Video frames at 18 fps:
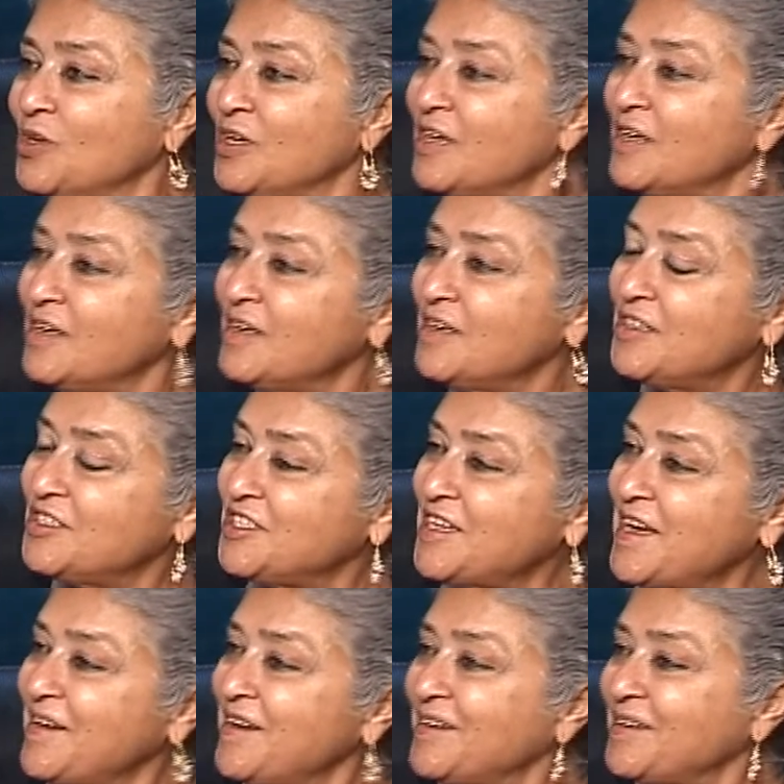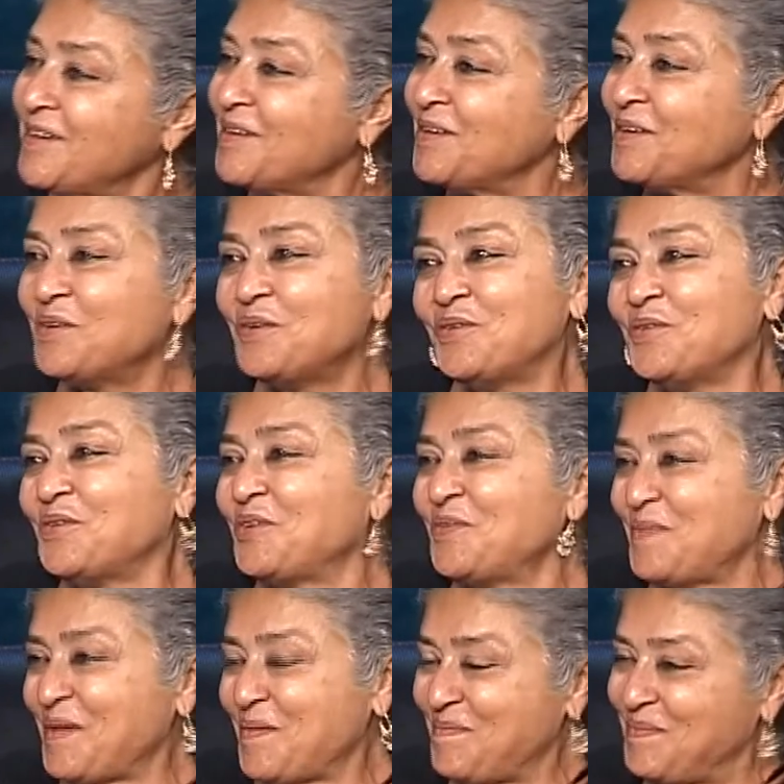I don't remember
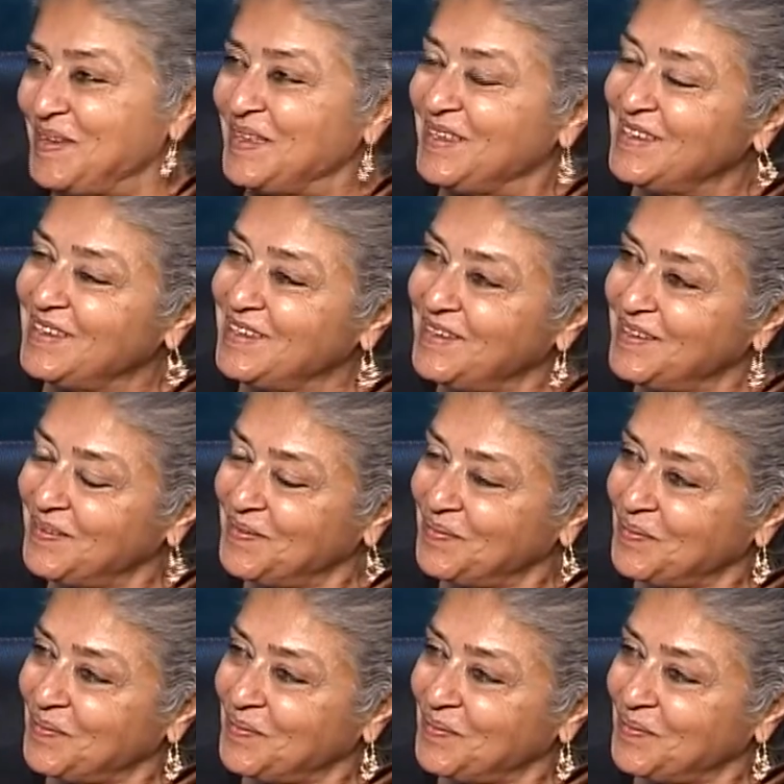that, but anyway,